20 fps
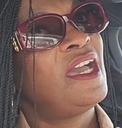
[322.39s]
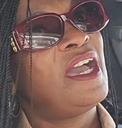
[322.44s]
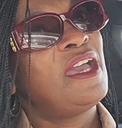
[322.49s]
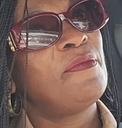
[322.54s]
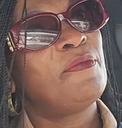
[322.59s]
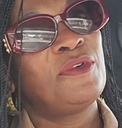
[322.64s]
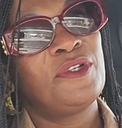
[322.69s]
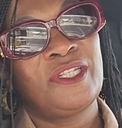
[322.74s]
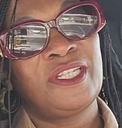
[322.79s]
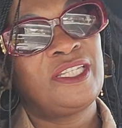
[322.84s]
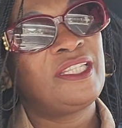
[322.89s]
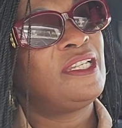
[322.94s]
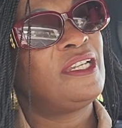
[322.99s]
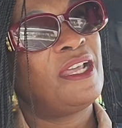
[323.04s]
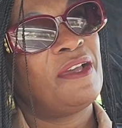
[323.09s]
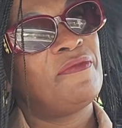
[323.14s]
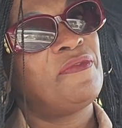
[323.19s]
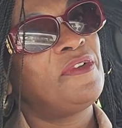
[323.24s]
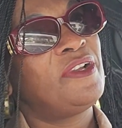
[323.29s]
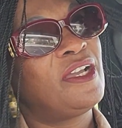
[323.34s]
I bought it
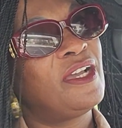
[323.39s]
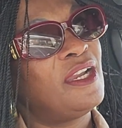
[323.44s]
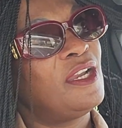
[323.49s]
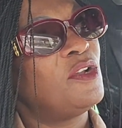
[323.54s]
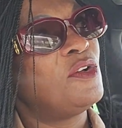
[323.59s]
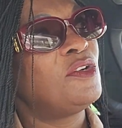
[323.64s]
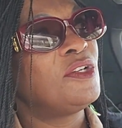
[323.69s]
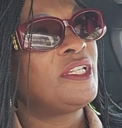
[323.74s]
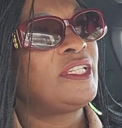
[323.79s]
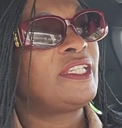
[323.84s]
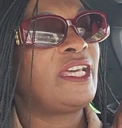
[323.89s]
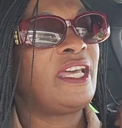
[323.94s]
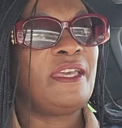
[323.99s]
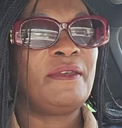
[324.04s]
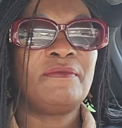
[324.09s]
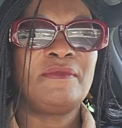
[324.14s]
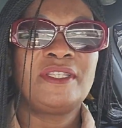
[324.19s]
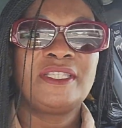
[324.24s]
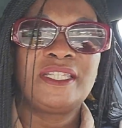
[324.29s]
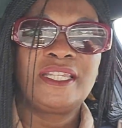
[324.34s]
in Africa a long
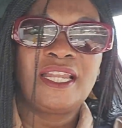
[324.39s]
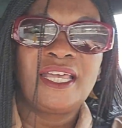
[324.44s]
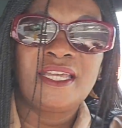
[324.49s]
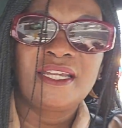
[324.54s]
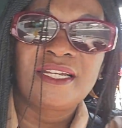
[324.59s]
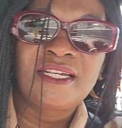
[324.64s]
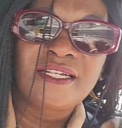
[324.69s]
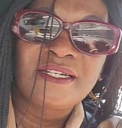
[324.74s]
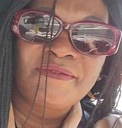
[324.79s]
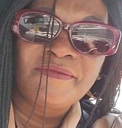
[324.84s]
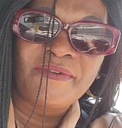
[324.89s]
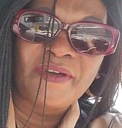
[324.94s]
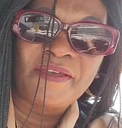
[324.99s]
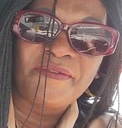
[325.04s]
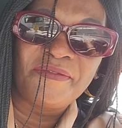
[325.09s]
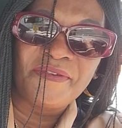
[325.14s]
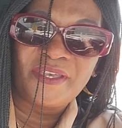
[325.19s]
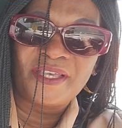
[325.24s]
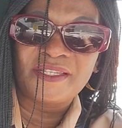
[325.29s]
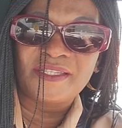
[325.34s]
time. It's like
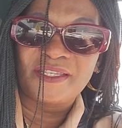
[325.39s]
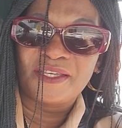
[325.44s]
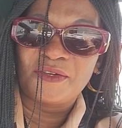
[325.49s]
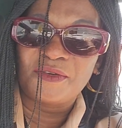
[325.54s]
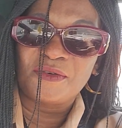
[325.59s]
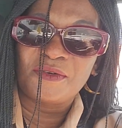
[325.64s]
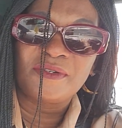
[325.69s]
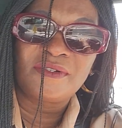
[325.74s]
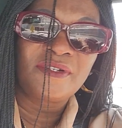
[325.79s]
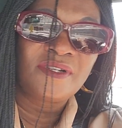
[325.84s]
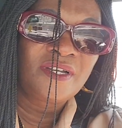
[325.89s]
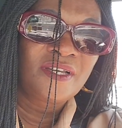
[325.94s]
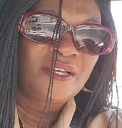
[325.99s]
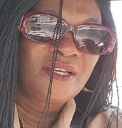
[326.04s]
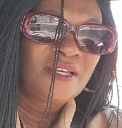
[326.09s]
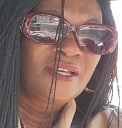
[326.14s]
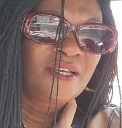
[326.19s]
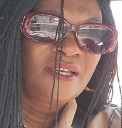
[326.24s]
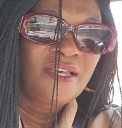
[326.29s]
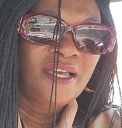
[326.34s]
five years ago.
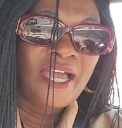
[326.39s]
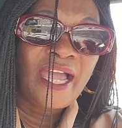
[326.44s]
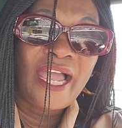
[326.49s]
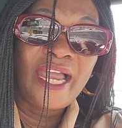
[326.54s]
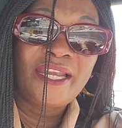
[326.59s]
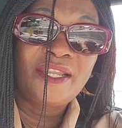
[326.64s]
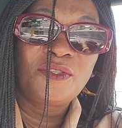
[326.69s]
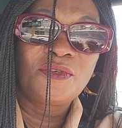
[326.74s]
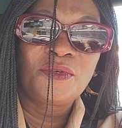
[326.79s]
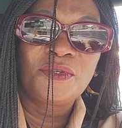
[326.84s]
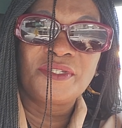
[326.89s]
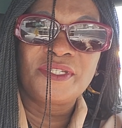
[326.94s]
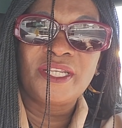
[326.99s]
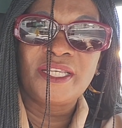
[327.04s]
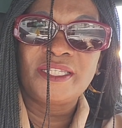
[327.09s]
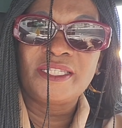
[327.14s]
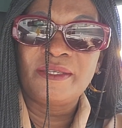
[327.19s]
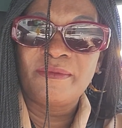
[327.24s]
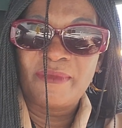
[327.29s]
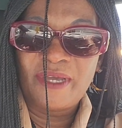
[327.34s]
And those
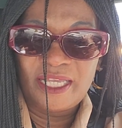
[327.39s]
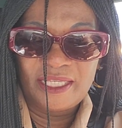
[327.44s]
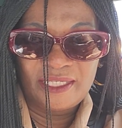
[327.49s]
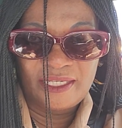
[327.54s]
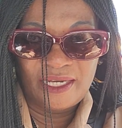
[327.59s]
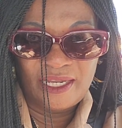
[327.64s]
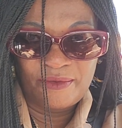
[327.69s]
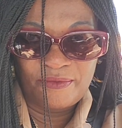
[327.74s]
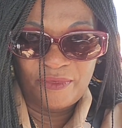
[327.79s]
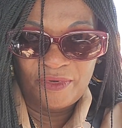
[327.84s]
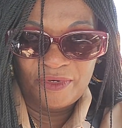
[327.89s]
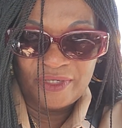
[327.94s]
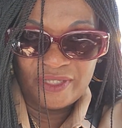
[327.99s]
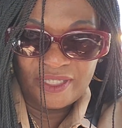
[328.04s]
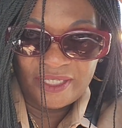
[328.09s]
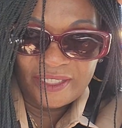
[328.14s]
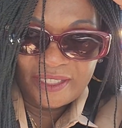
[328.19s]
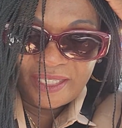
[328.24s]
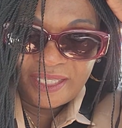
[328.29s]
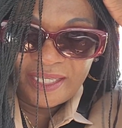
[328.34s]
days, imagine I bought
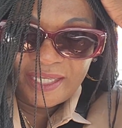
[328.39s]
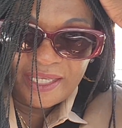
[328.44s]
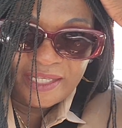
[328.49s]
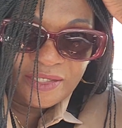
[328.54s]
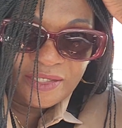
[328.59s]
this thing